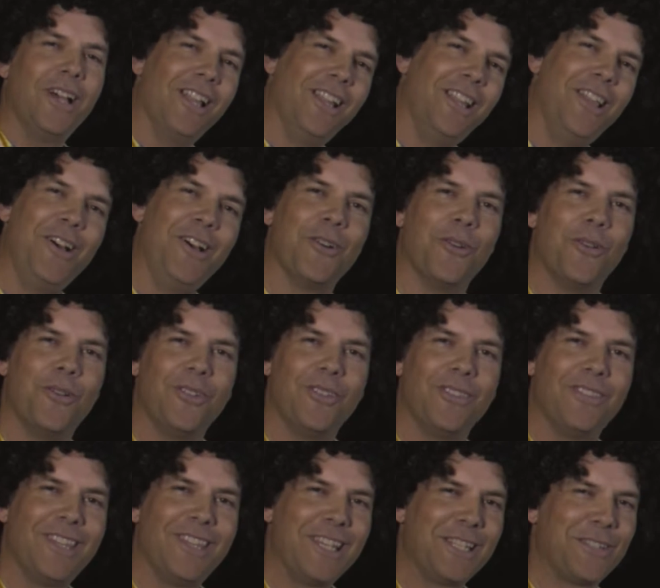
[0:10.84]
hello.
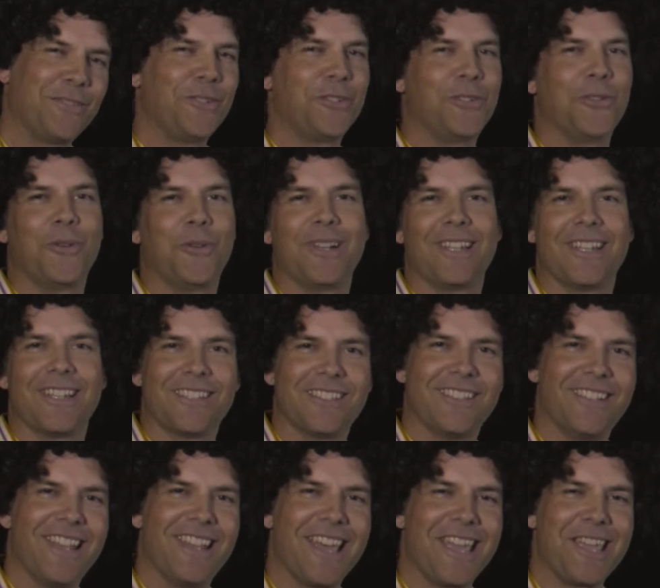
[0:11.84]
Thanks for joining us
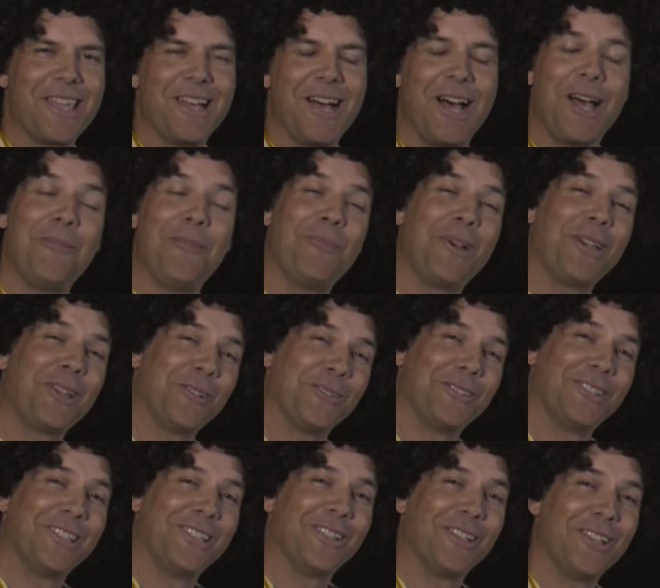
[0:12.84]
today. I'm Michael
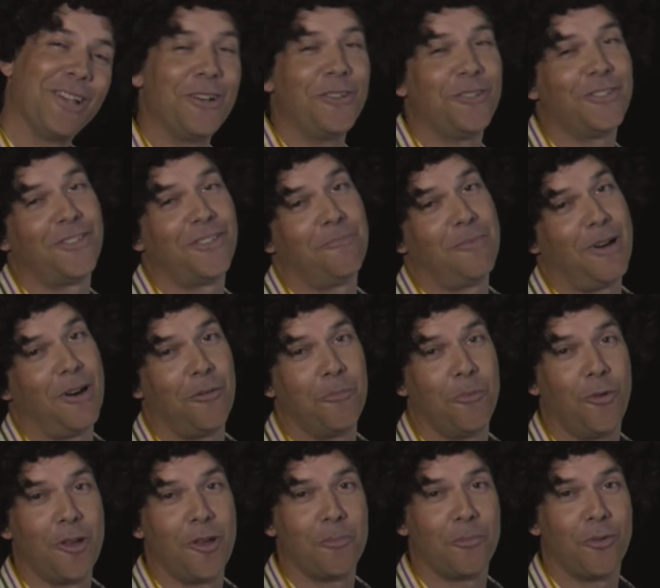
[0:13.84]
Thiel, host of
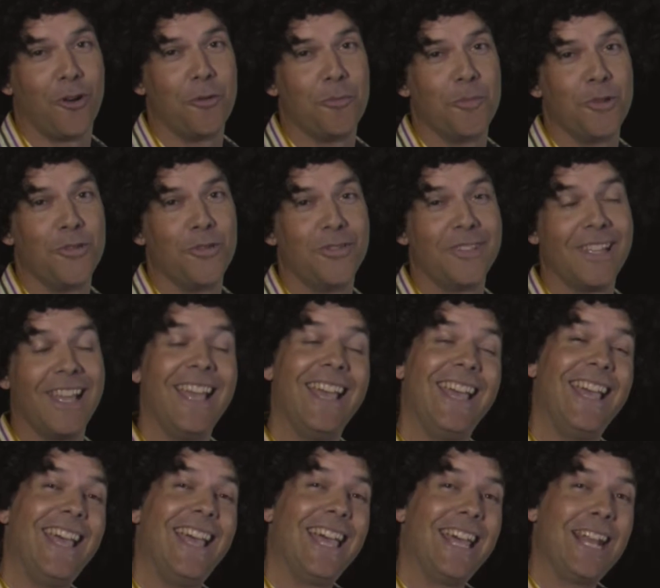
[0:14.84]
PowerPoint Pro Moves,
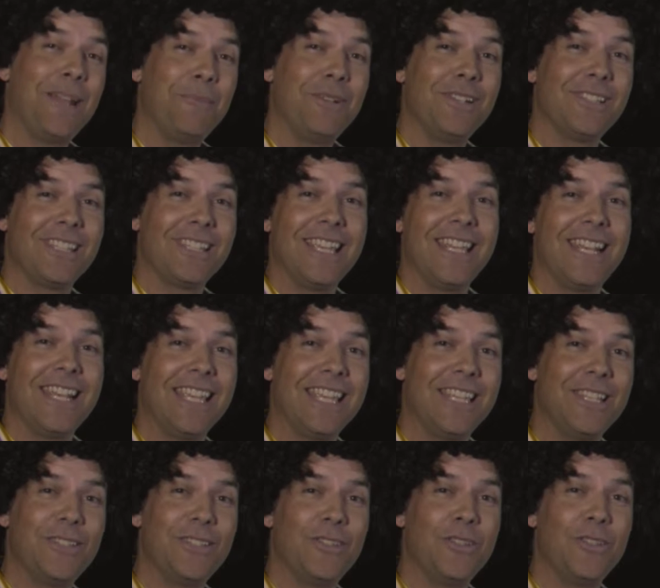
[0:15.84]
and I'm just getting
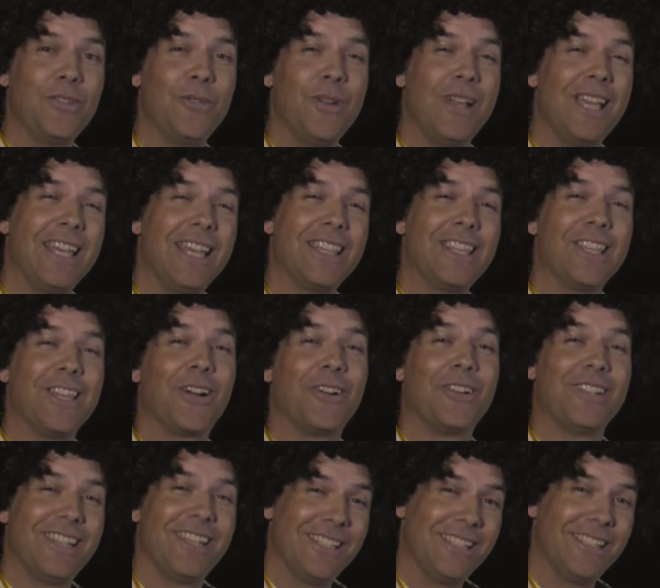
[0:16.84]
into the
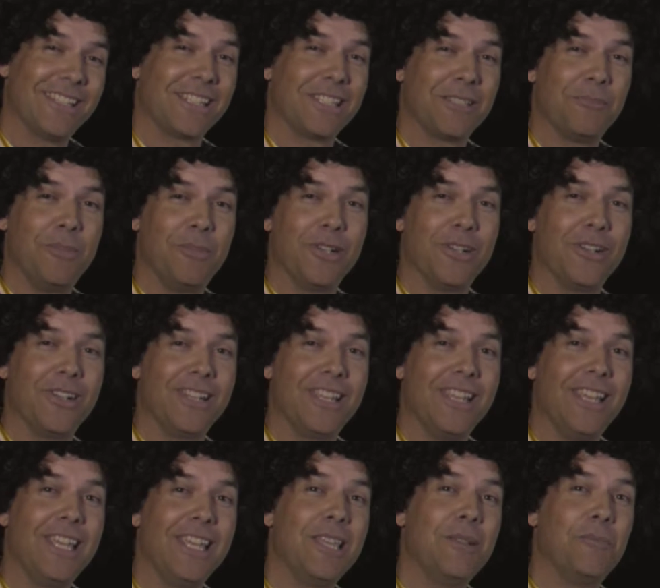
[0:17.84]
artistic spirit
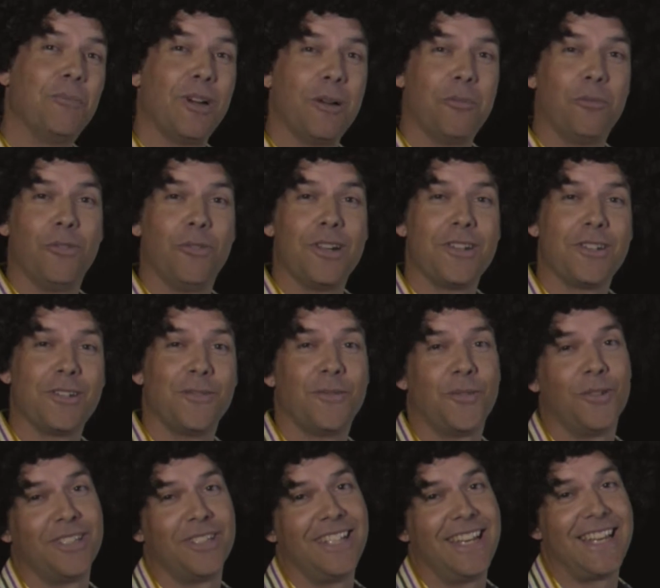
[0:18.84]
in preparation
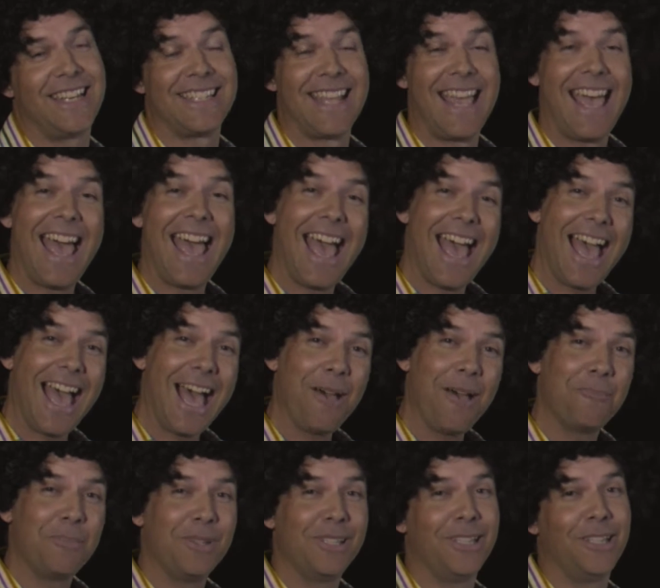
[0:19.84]
for today's
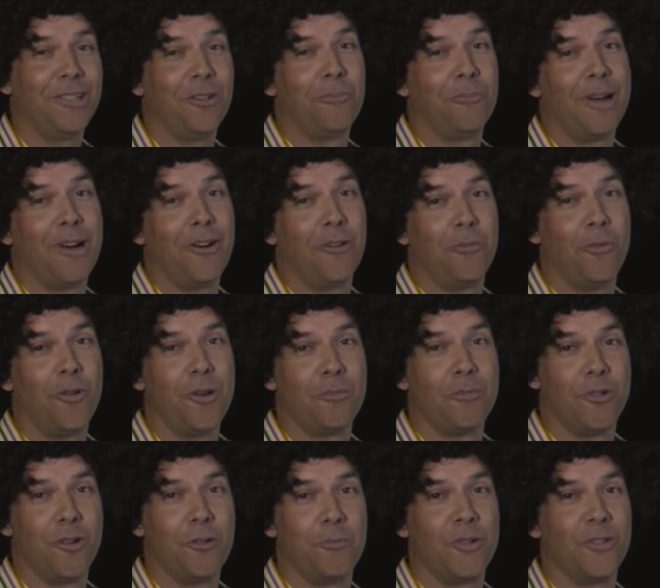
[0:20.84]
happy little
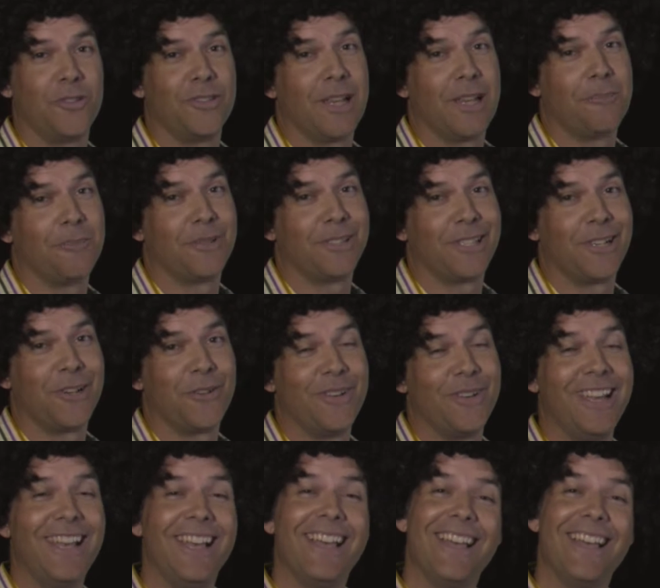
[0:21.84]
PowerPoint Pro Moves episode,
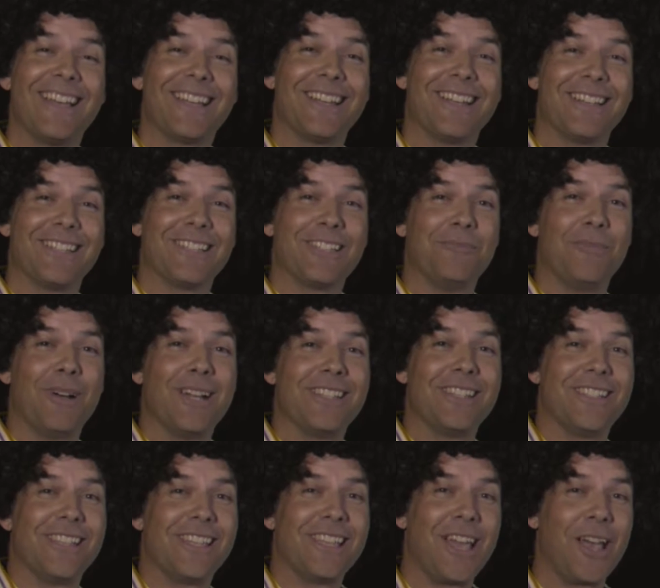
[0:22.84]

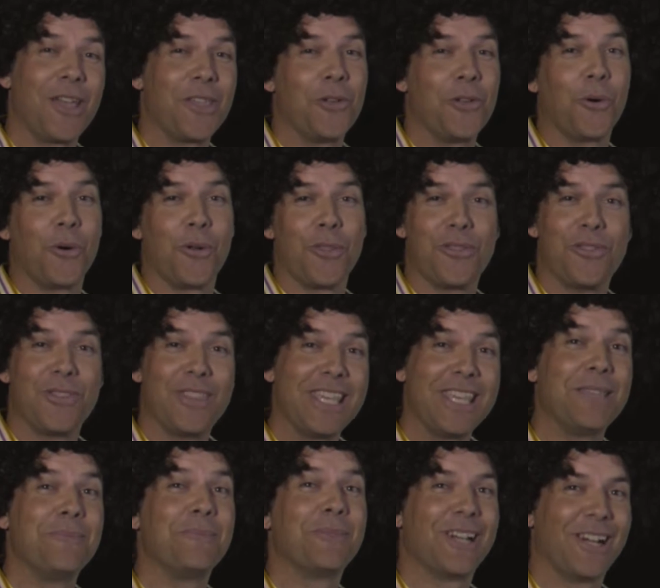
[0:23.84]
customizing your
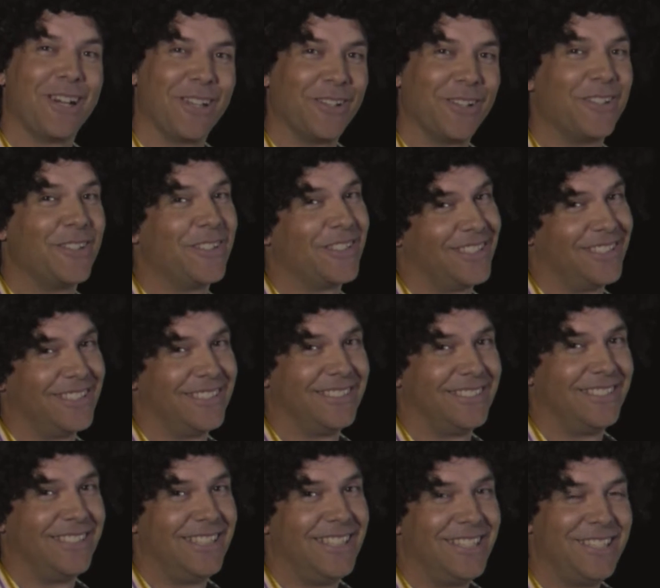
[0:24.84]
theme colors.
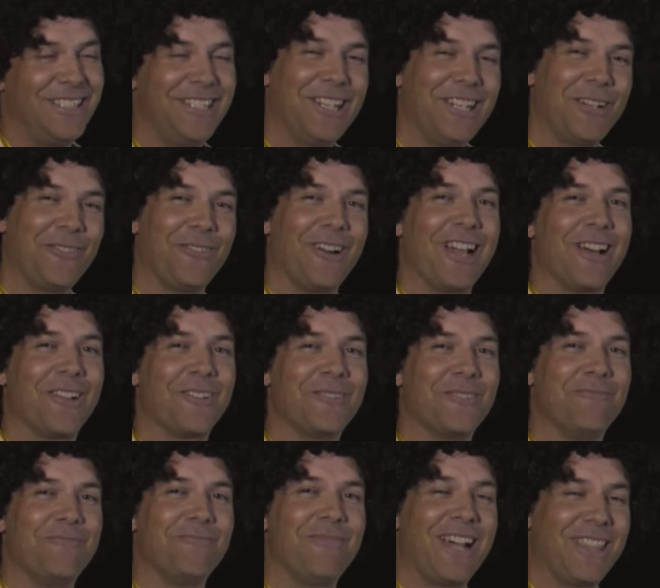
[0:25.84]
Stick around.
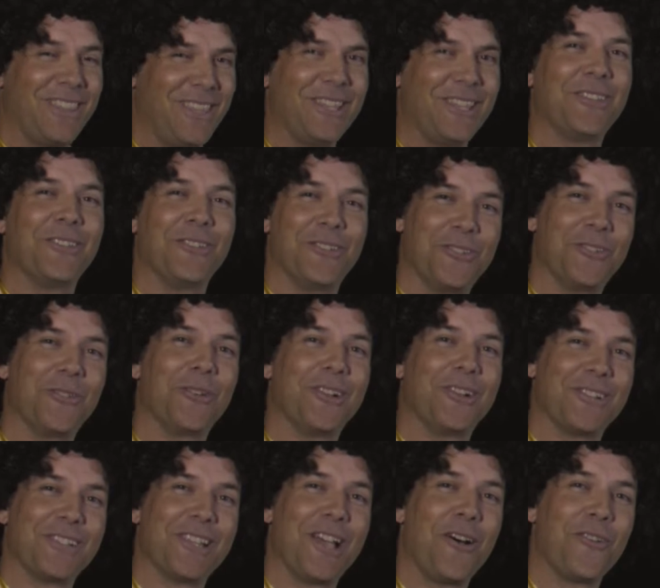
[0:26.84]
I think you'll enjoy
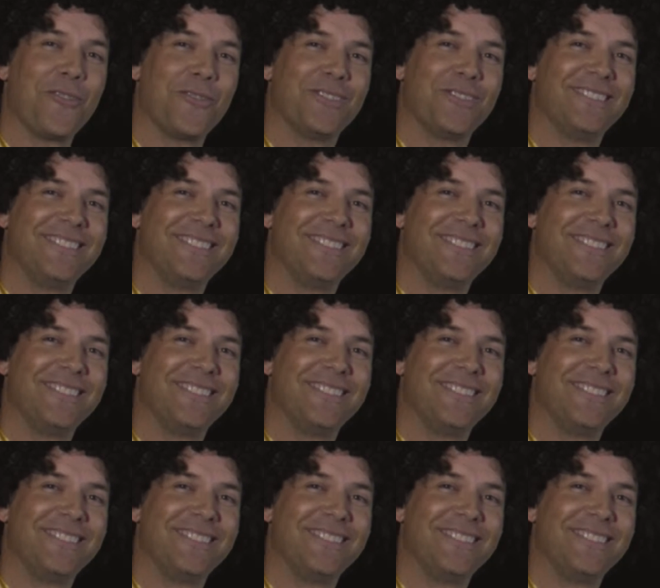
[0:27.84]
yourself.